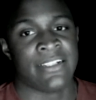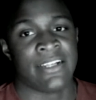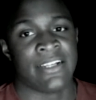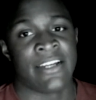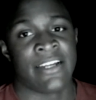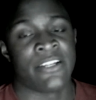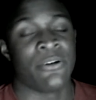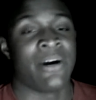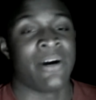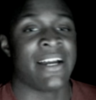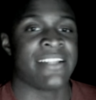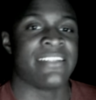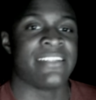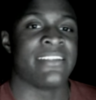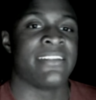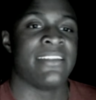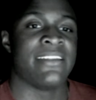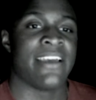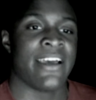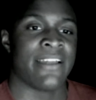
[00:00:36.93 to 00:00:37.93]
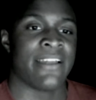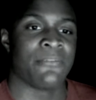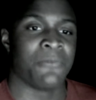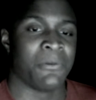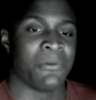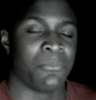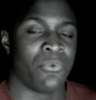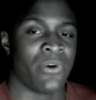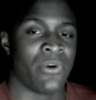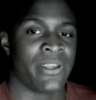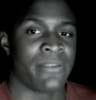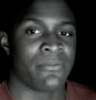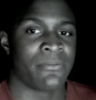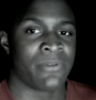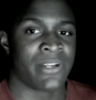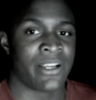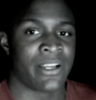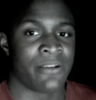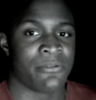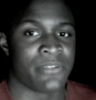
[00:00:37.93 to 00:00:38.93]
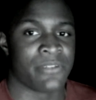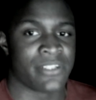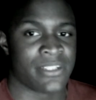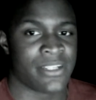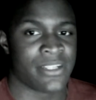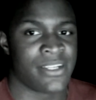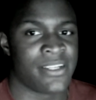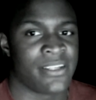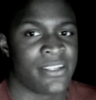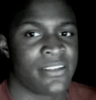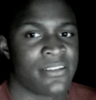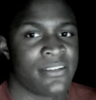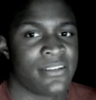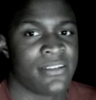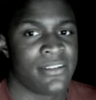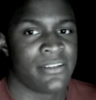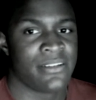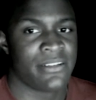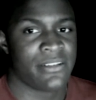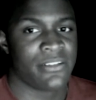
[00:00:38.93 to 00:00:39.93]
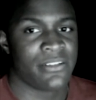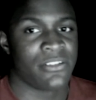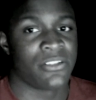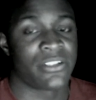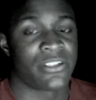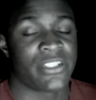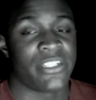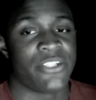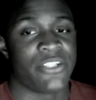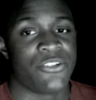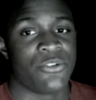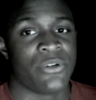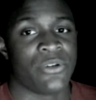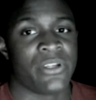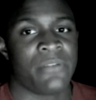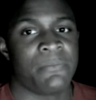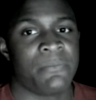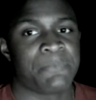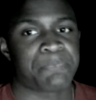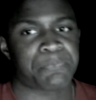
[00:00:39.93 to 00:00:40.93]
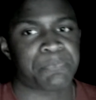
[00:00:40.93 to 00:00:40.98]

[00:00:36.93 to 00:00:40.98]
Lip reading: I know I did at one point when I was looking to join.